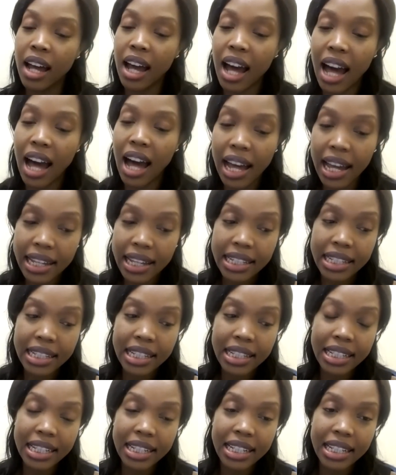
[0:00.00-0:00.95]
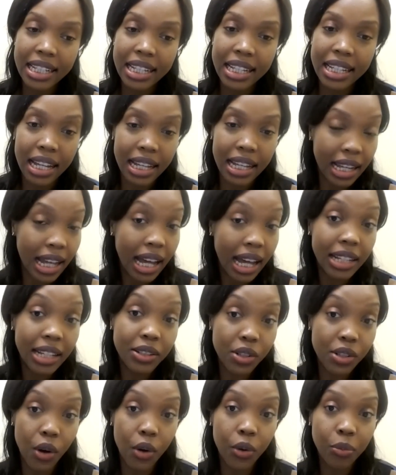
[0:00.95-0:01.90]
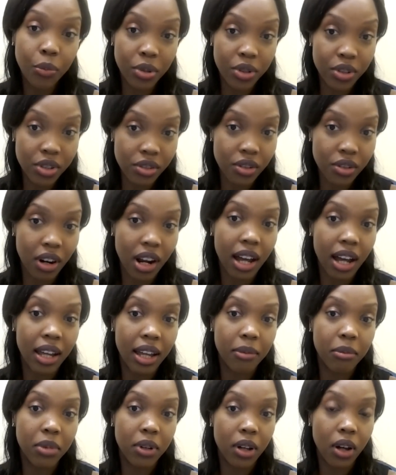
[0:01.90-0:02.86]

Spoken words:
I don't prescribe